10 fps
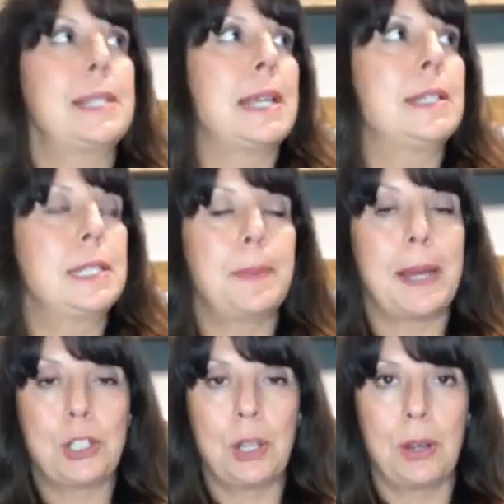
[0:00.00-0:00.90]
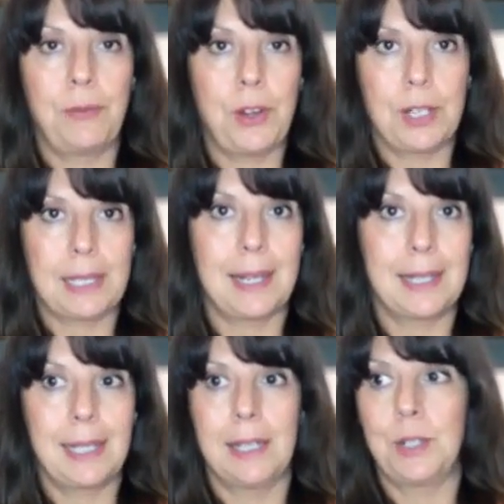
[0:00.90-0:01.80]
anticipation that at first, like I
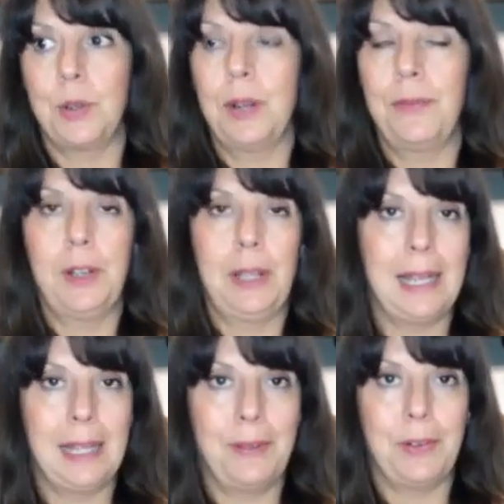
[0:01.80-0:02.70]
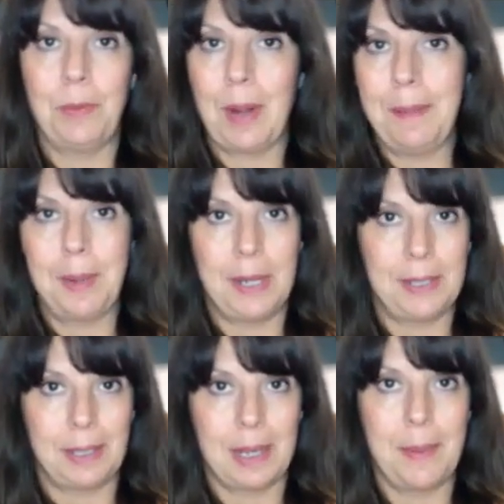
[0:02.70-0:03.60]
said, it's all going to feel like love and
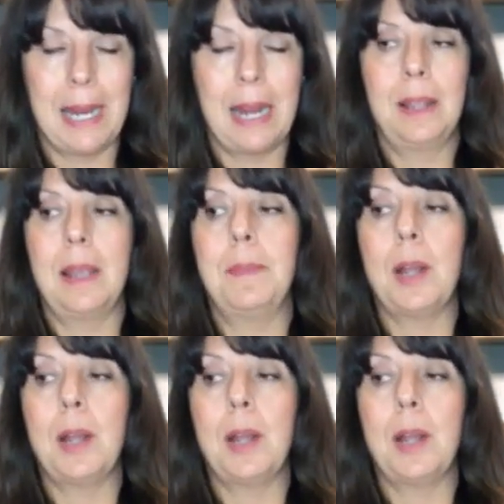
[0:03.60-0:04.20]
rainbows are coming out of there.